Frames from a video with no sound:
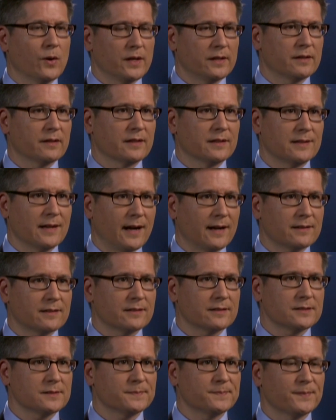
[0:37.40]
going to the
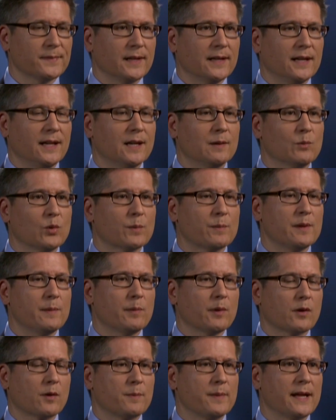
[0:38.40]
doctor and more
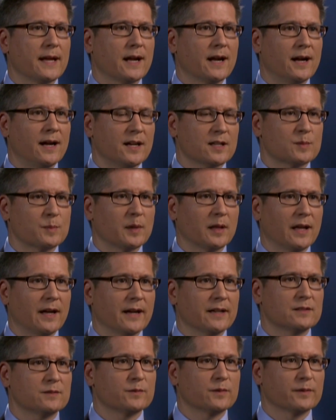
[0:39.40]
people are being
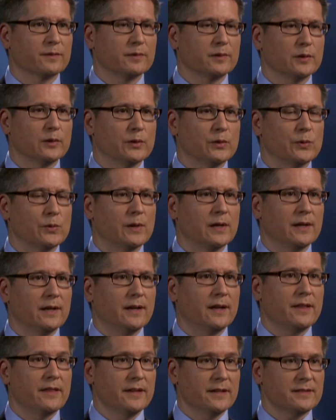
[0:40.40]
hospitalized for flu
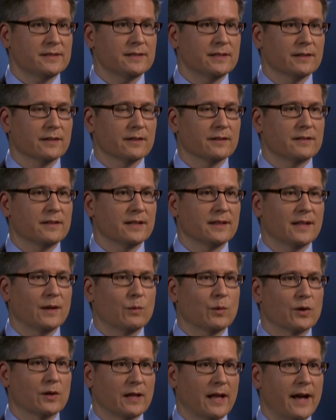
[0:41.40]
this year than they
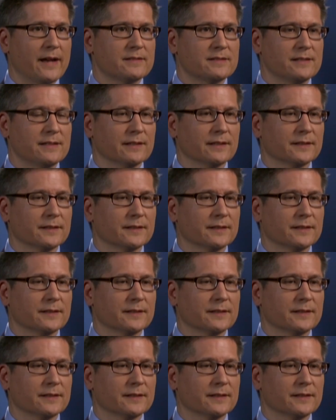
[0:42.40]
were last